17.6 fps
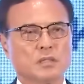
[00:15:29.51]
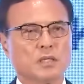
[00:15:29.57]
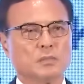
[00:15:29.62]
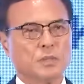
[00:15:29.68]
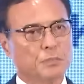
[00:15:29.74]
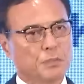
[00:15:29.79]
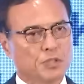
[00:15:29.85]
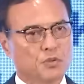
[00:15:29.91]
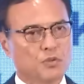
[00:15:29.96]

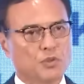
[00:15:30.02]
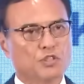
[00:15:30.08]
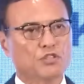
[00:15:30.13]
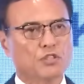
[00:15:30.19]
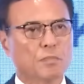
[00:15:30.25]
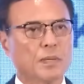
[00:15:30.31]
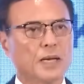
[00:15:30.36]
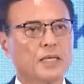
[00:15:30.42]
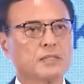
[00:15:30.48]
between
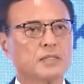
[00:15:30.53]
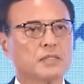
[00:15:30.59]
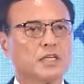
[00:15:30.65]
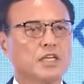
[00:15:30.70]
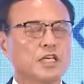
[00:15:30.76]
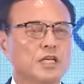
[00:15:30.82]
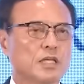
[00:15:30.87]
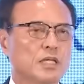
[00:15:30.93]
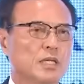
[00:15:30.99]
Japan and
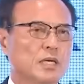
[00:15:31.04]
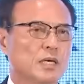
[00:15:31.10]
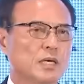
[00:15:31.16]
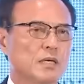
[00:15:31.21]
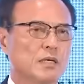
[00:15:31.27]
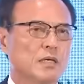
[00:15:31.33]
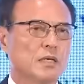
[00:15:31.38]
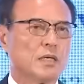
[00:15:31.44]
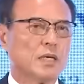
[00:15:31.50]
India,
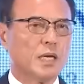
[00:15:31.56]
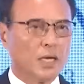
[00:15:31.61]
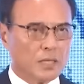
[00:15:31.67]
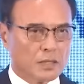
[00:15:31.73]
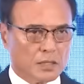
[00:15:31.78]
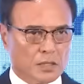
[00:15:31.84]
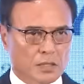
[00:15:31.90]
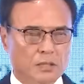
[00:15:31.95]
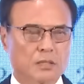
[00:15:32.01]

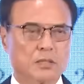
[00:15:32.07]
and